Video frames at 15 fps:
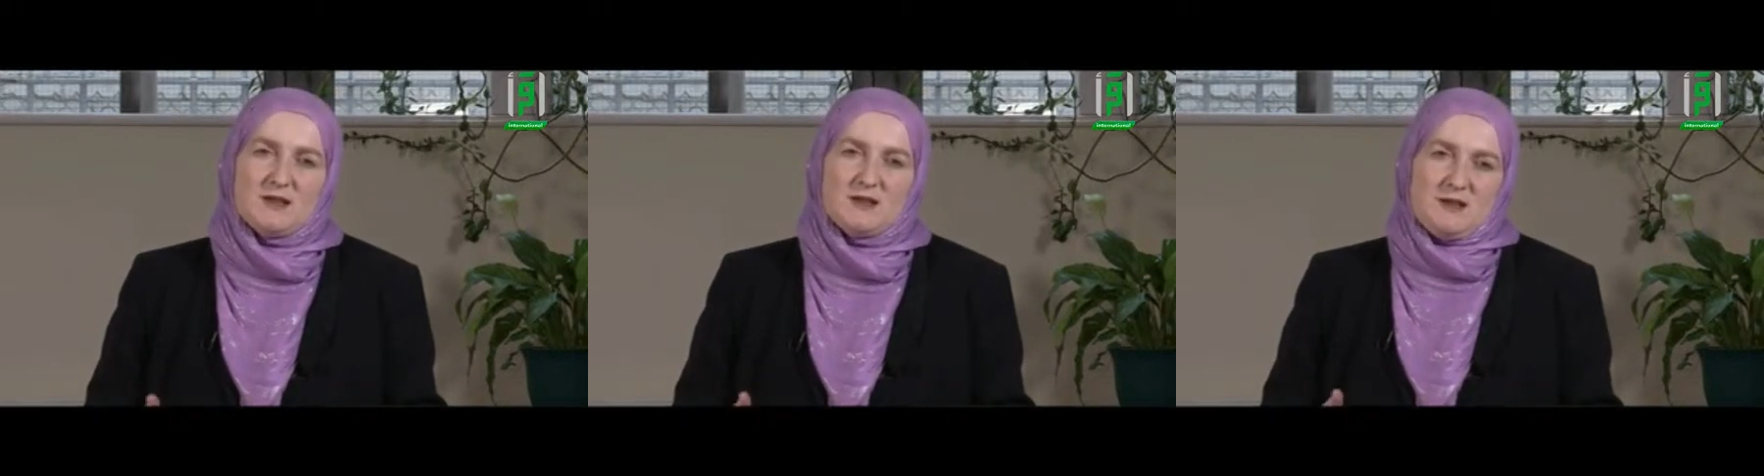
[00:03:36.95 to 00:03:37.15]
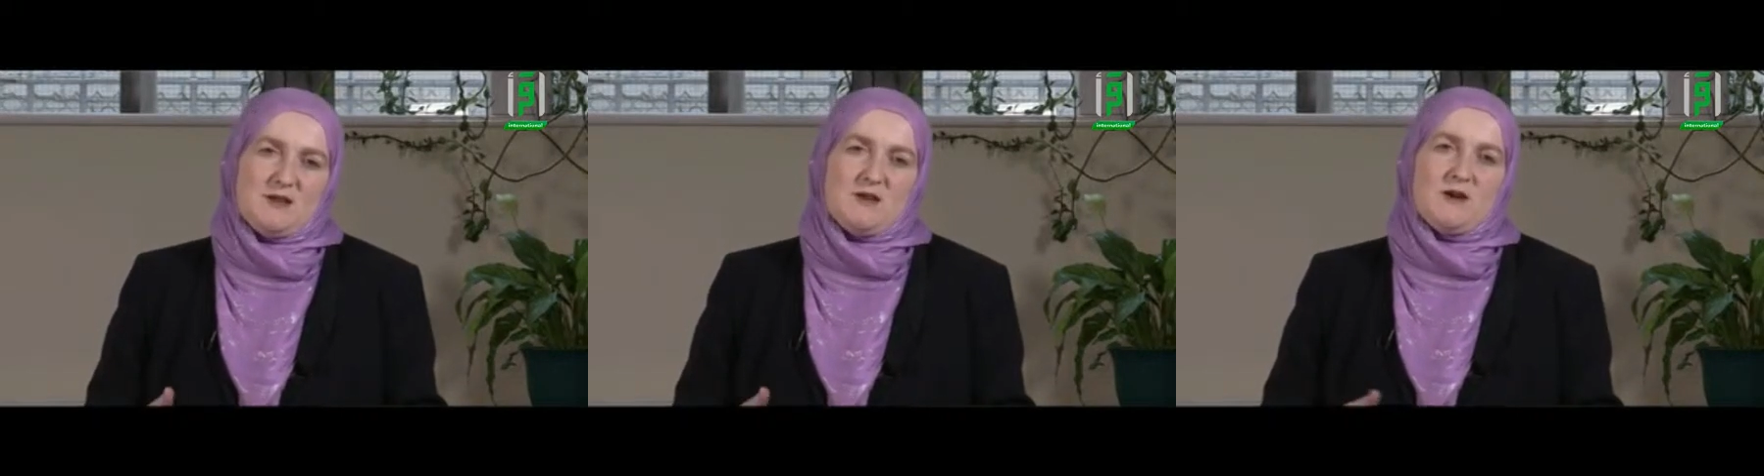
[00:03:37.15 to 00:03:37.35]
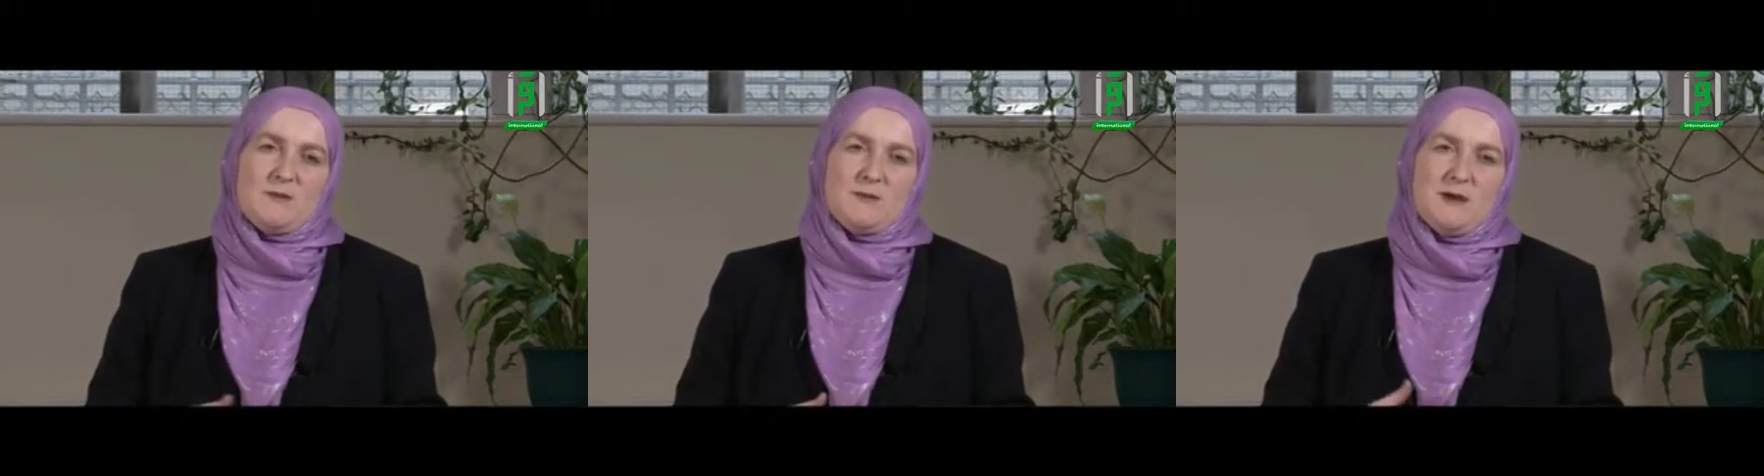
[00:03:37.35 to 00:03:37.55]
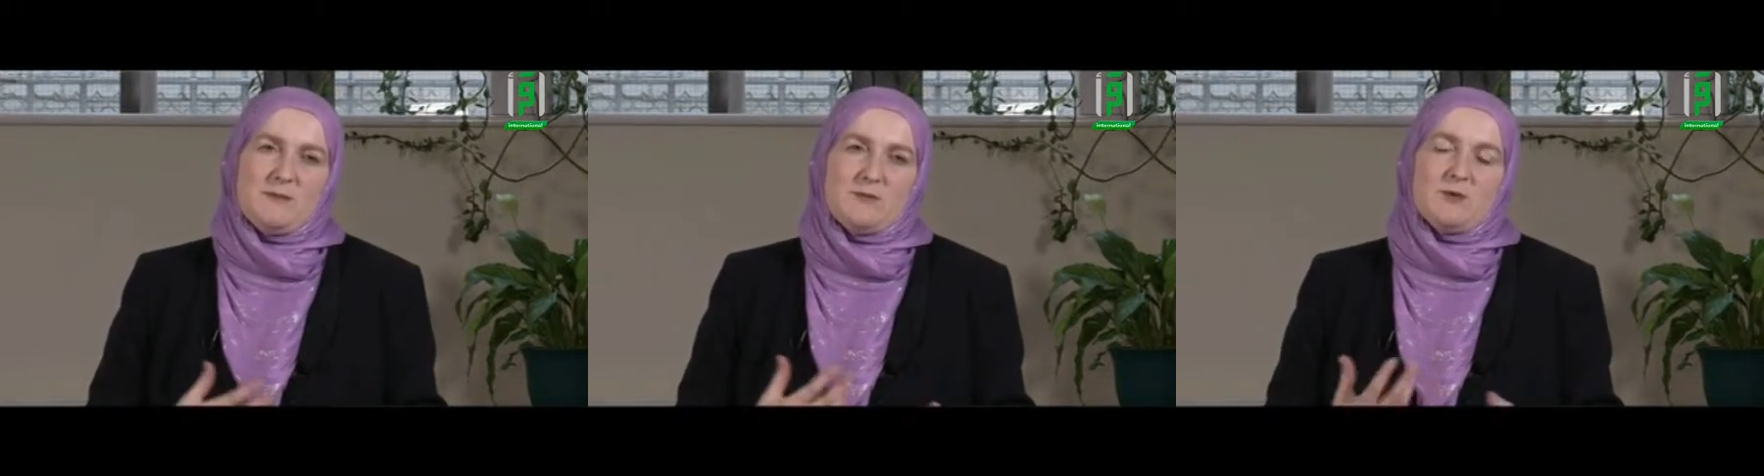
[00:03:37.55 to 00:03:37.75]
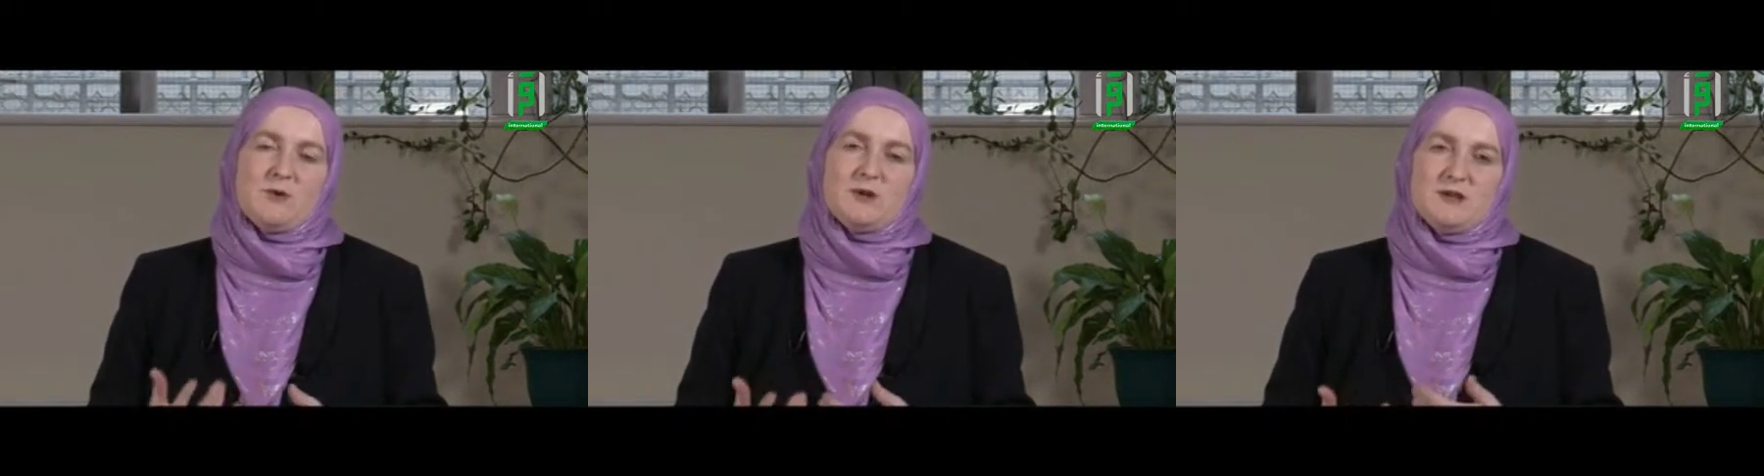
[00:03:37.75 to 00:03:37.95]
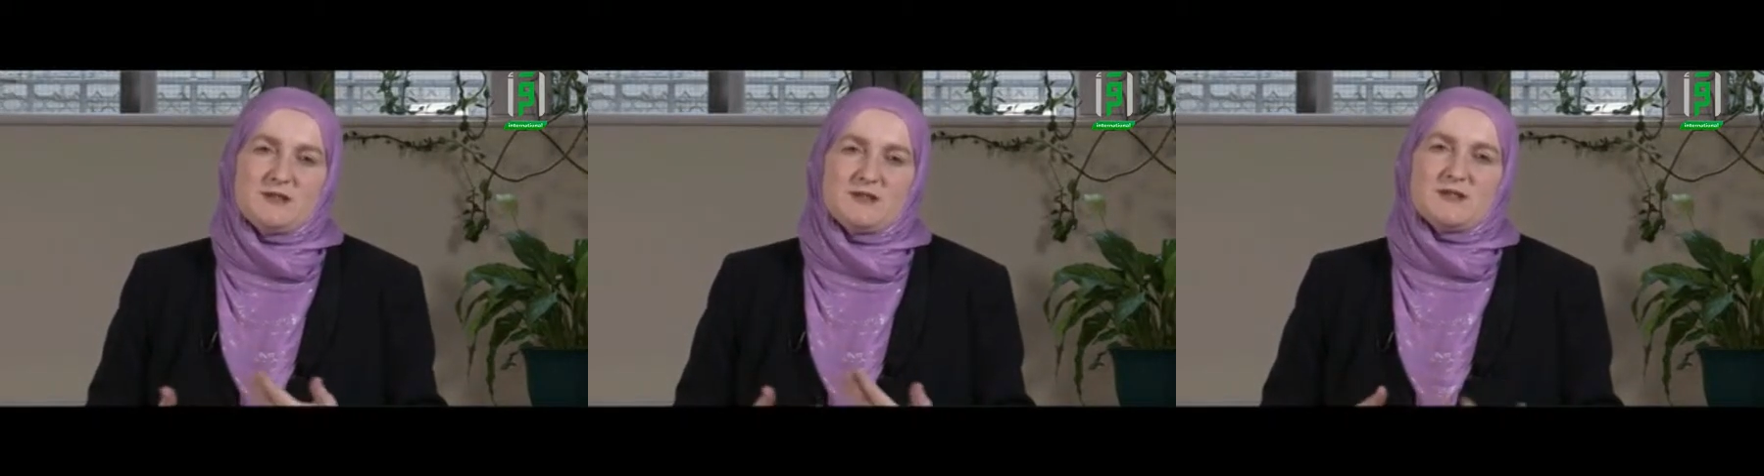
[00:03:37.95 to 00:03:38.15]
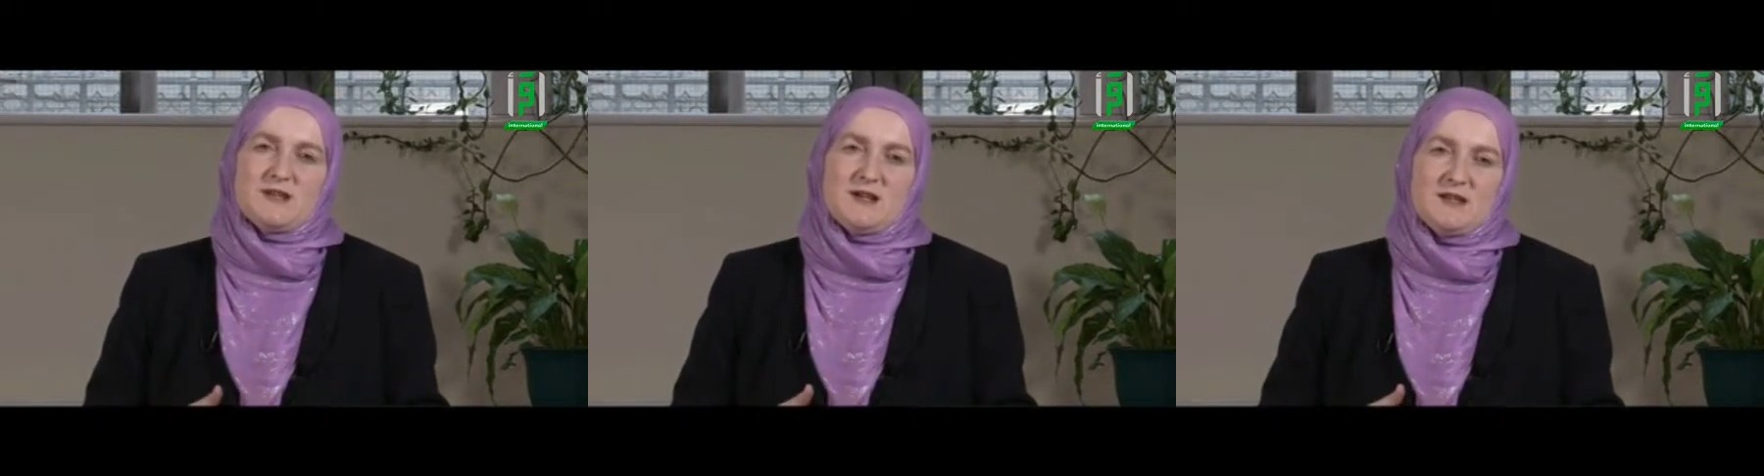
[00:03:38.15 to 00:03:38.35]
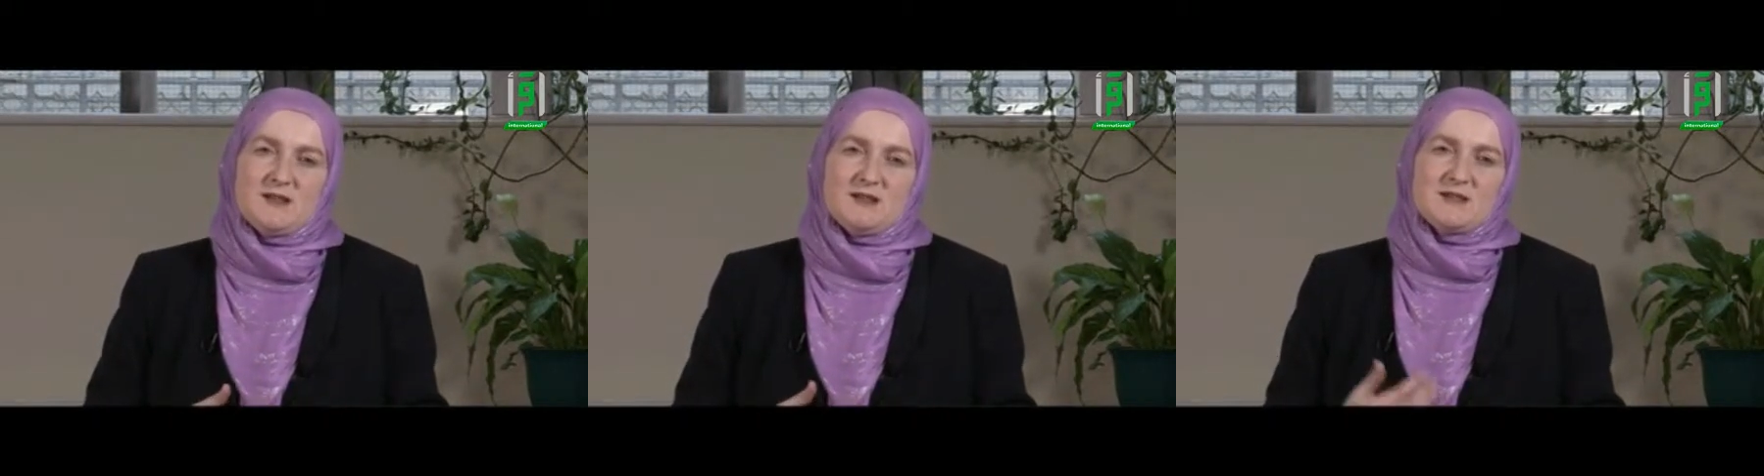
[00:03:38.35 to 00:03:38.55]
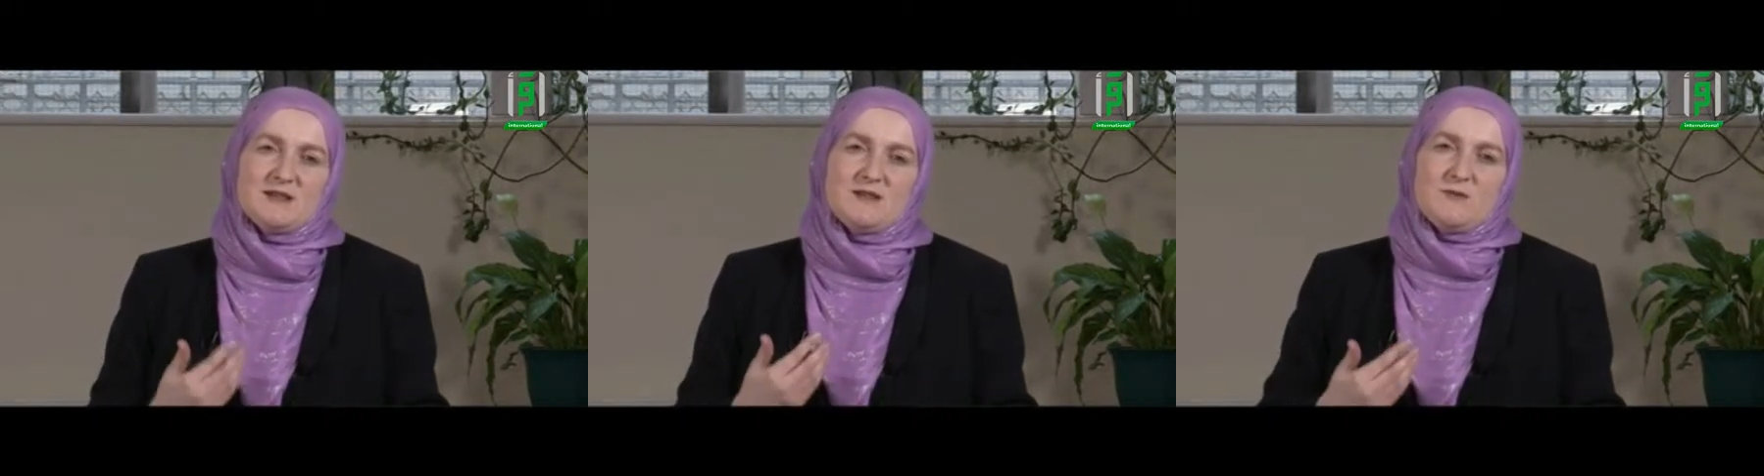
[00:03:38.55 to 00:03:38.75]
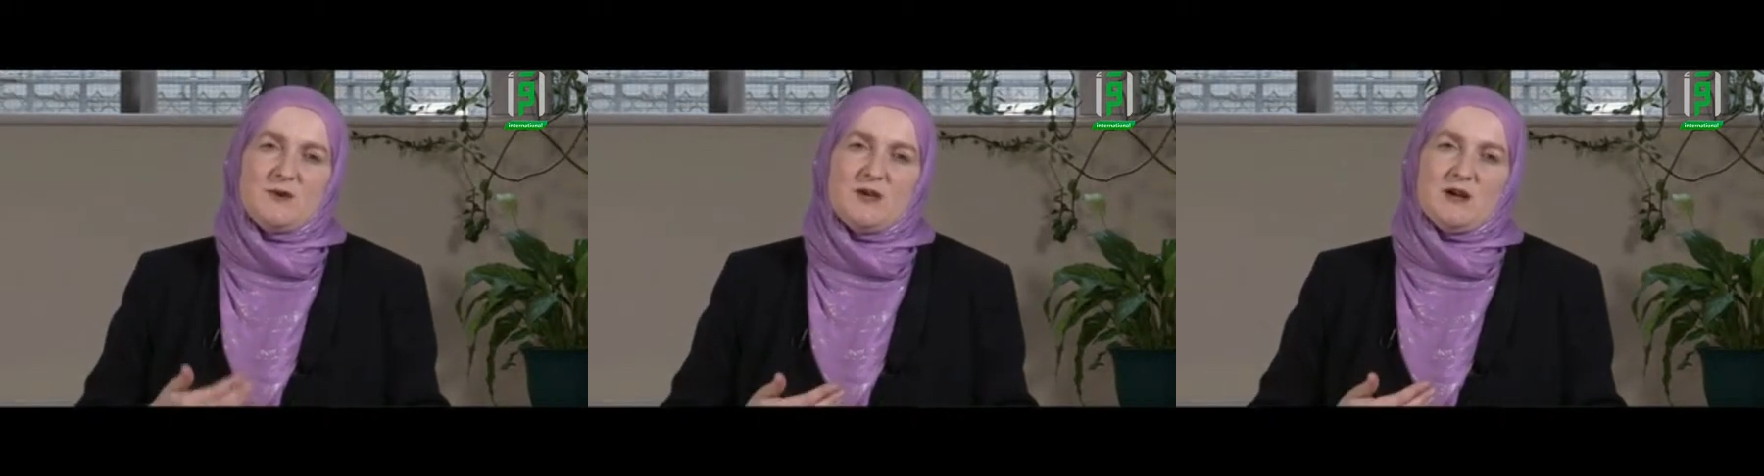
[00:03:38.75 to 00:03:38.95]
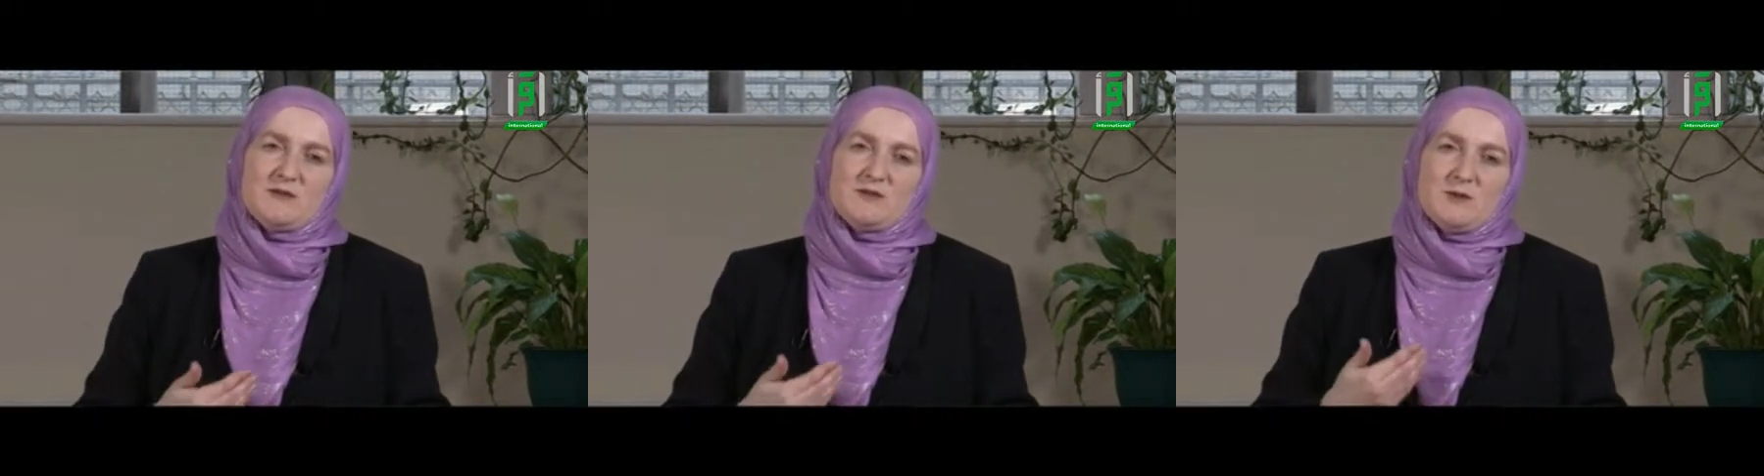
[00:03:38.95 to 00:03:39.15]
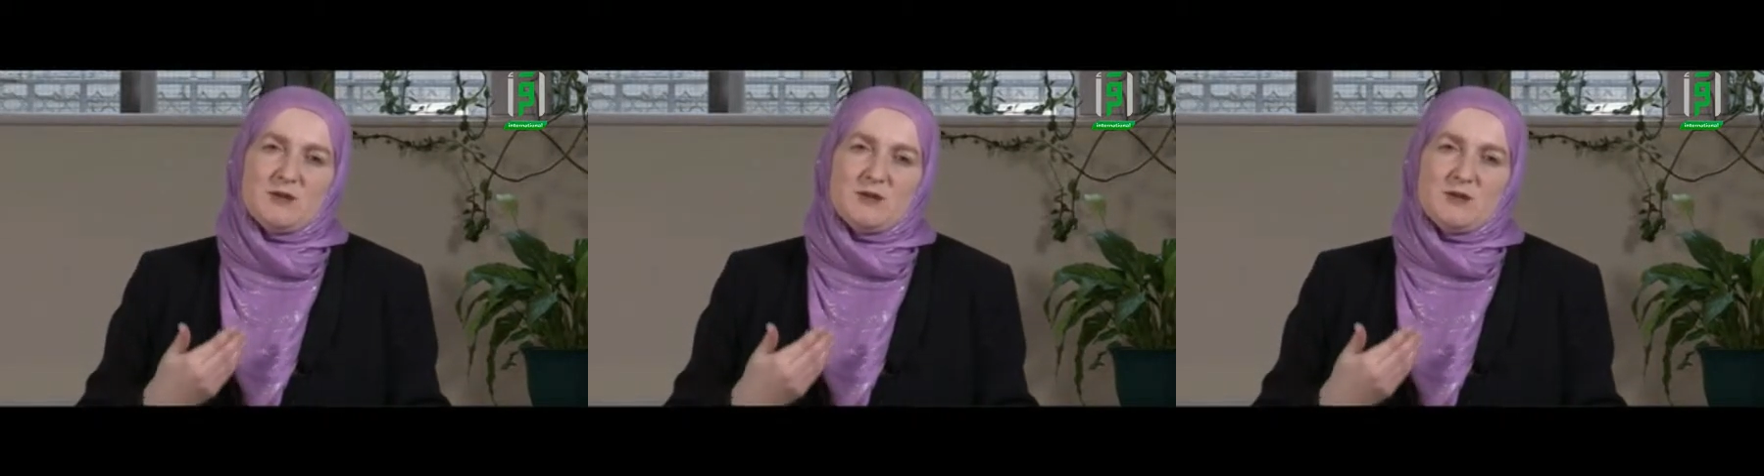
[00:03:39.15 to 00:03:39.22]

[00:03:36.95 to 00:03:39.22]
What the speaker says: that young people will understand this and that we have